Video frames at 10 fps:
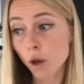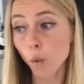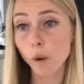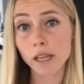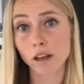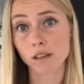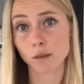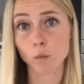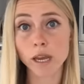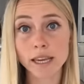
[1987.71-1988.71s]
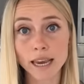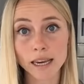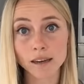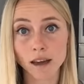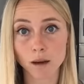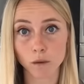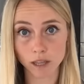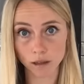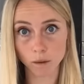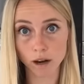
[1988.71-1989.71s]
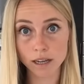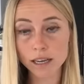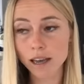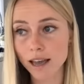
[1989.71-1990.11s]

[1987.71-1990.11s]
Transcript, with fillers: weight loss and weight gain um, within the body.